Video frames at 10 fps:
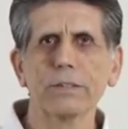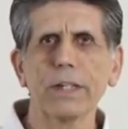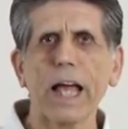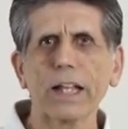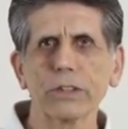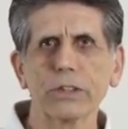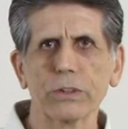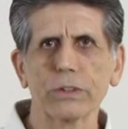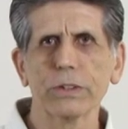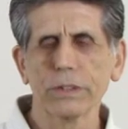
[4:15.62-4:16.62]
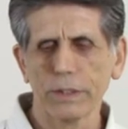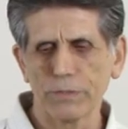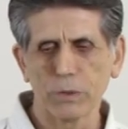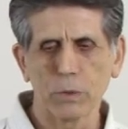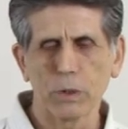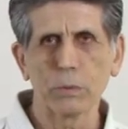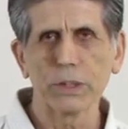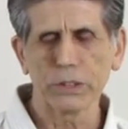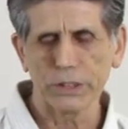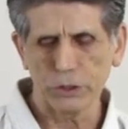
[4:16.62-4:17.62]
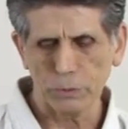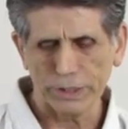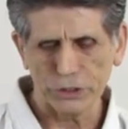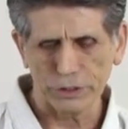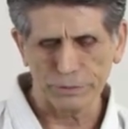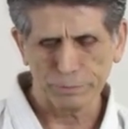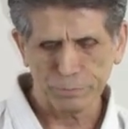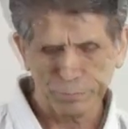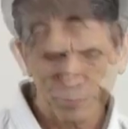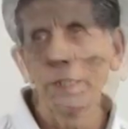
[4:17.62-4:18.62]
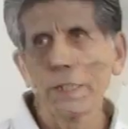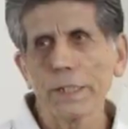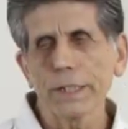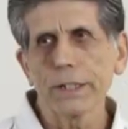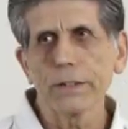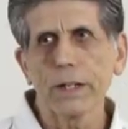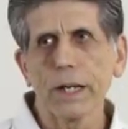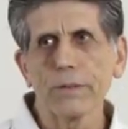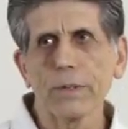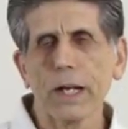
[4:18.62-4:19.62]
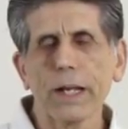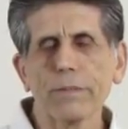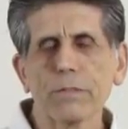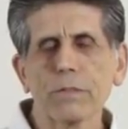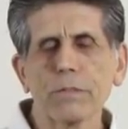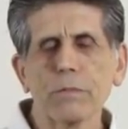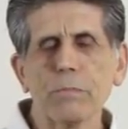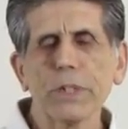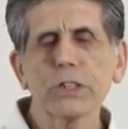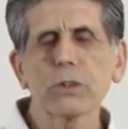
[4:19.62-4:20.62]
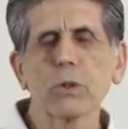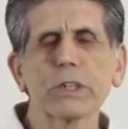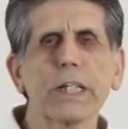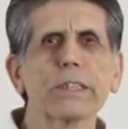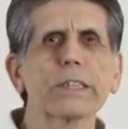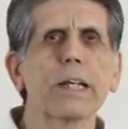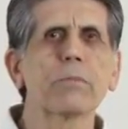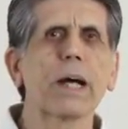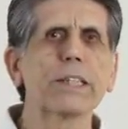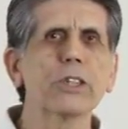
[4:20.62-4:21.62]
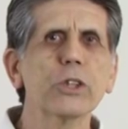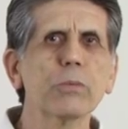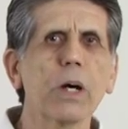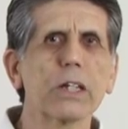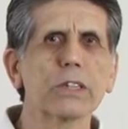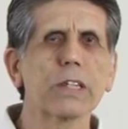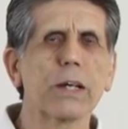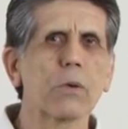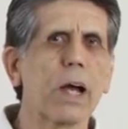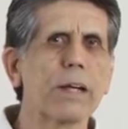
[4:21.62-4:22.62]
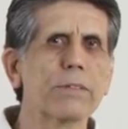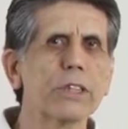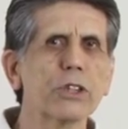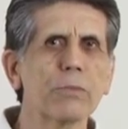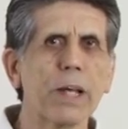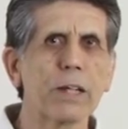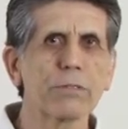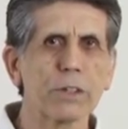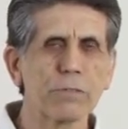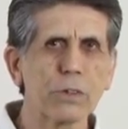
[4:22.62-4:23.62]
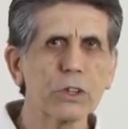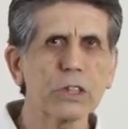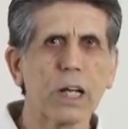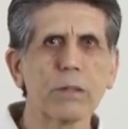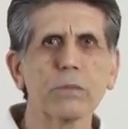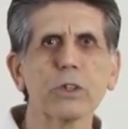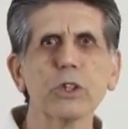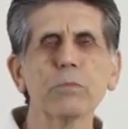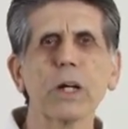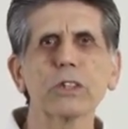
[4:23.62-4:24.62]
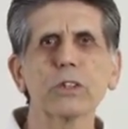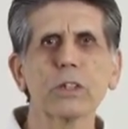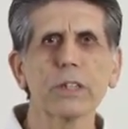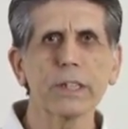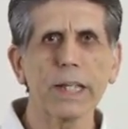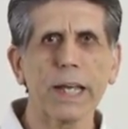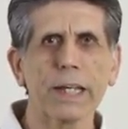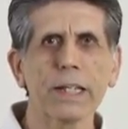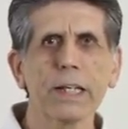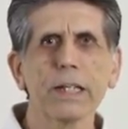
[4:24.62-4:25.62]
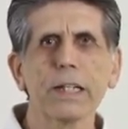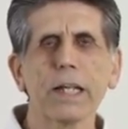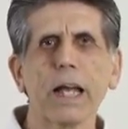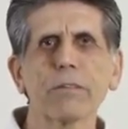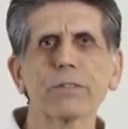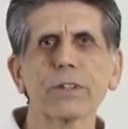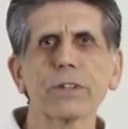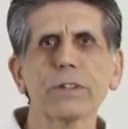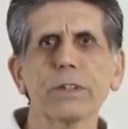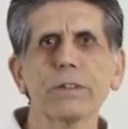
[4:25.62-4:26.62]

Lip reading: attitude, if it were a real situation. You know, I've missed O Sensei by 2 months. I arrived in Japan for the first time 2 months to the day after